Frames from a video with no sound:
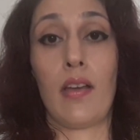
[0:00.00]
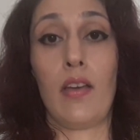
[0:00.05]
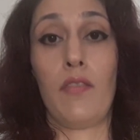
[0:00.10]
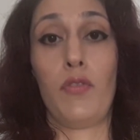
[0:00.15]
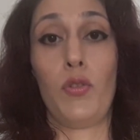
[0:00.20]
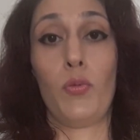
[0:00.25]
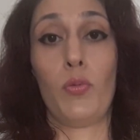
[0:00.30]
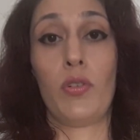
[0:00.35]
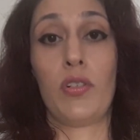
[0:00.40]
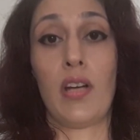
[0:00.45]

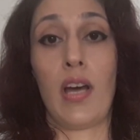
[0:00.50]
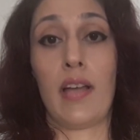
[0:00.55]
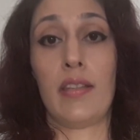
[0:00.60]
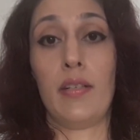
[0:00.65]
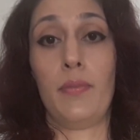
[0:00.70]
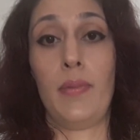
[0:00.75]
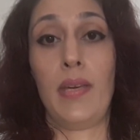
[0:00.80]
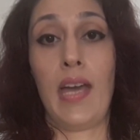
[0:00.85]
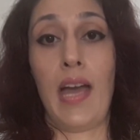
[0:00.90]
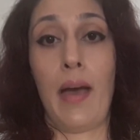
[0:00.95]
if you would
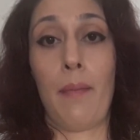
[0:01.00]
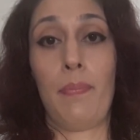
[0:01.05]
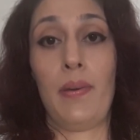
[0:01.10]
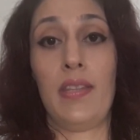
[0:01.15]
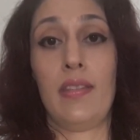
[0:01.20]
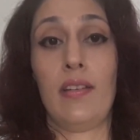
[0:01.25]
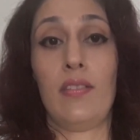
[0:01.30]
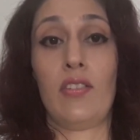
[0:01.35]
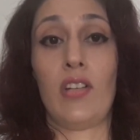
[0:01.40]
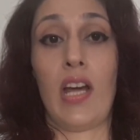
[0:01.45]
rather be
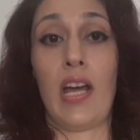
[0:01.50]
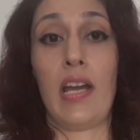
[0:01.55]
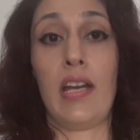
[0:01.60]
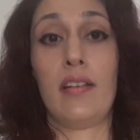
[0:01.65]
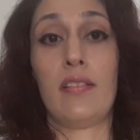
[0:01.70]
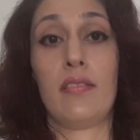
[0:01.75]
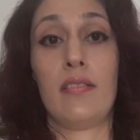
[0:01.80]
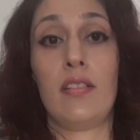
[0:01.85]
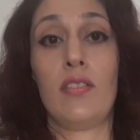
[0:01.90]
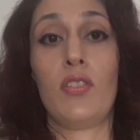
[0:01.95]
happy than
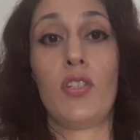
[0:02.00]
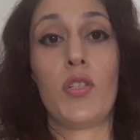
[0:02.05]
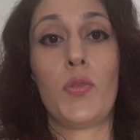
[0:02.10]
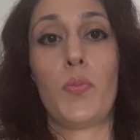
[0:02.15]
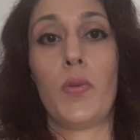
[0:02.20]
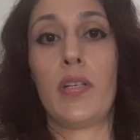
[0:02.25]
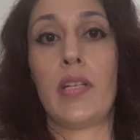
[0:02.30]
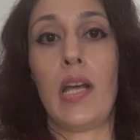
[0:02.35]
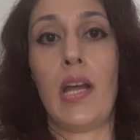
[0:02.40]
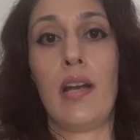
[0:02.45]
right, then just
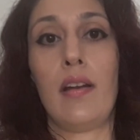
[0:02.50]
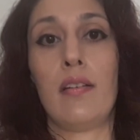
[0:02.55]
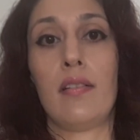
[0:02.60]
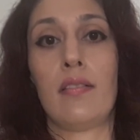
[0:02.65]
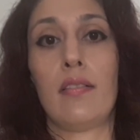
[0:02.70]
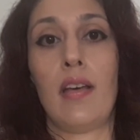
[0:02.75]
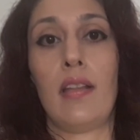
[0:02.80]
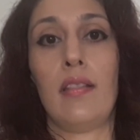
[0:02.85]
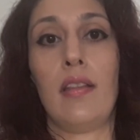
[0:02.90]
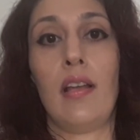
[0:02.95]

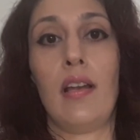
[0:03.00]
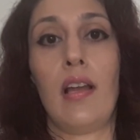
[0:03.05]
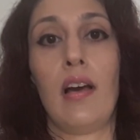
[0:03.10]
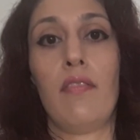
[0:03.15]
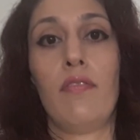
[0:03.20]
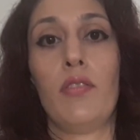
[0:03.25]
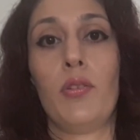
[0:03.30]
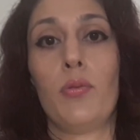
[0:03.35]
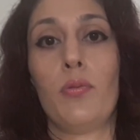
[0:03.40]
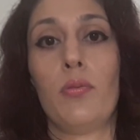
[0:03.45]
pretend that they
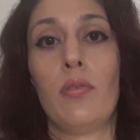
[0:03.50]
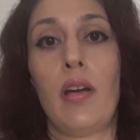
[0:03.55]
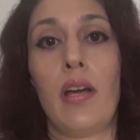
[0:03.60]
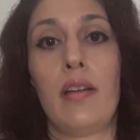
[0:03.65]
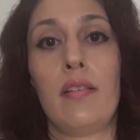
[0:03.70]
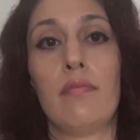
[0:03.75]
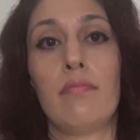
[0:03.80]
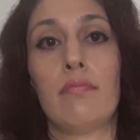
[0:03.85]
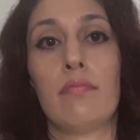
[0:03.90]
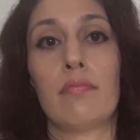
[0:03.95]
love you,
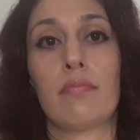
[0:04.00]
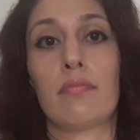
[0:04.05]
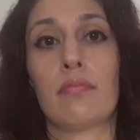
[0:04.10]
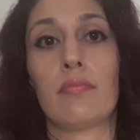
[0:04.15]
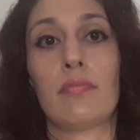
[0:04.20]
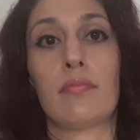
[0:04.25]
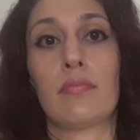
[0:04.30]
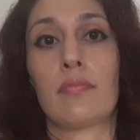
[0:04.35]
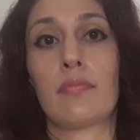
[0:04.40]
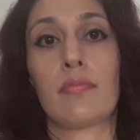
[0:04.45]
and
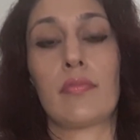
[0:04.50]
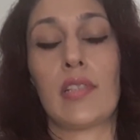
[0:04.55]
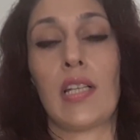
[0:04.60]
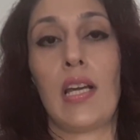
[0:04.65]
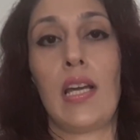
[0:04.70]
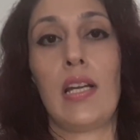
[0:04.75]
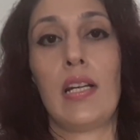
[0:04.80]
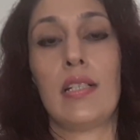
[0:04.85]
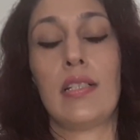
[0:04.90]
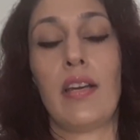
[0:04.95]

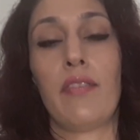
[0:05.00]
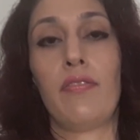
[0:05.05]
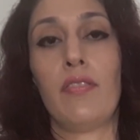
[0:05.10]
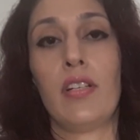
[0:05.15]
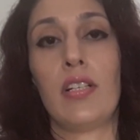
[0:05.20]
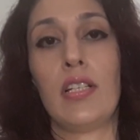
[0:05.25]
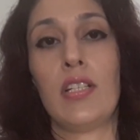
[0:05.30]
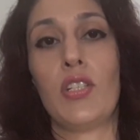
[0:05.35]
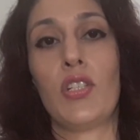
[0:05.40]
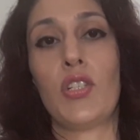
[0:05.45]
it'll
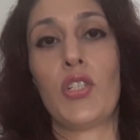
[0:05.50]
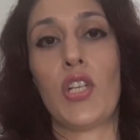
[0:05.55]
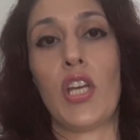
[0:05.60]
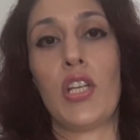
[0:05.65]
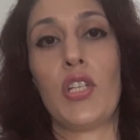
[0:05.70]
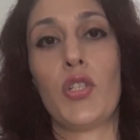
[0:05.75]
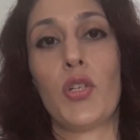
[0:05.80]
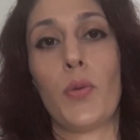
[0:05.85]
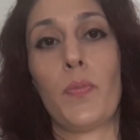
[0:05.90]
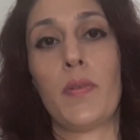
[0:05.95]
definitely just
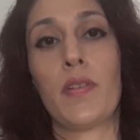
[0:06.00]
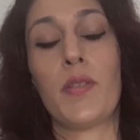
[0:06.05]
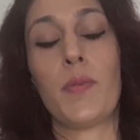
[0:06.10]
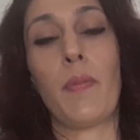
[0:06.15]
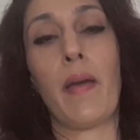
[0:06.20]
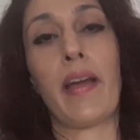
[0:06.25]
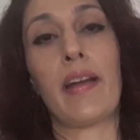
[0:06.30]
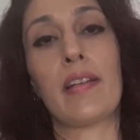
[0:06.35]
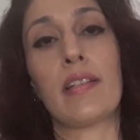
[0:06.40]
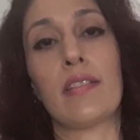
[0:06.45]
change your
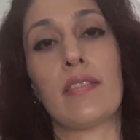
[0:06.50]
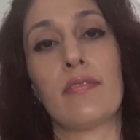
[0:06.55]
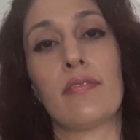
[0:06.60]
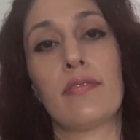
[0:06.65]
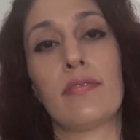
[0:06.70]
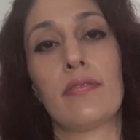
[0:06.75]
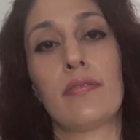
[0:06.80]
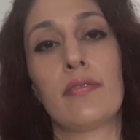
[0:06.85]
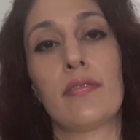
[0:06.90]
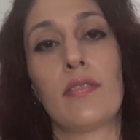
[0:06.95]
perspective
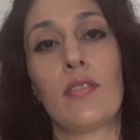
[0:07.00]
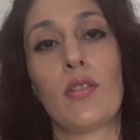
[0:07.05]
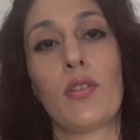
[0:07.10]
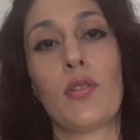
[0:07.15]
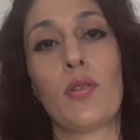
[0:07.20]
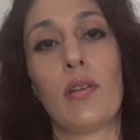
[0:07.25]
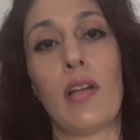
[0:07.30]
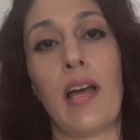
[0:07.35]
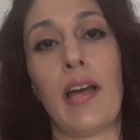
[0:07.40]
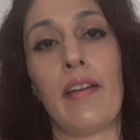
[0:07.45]

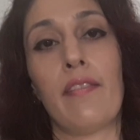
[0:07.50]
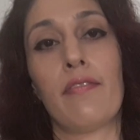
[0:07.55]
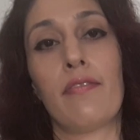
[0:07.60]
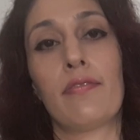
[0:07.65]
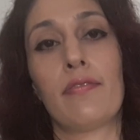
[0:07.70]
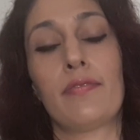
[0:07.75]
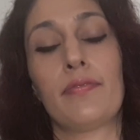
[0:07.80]
to life.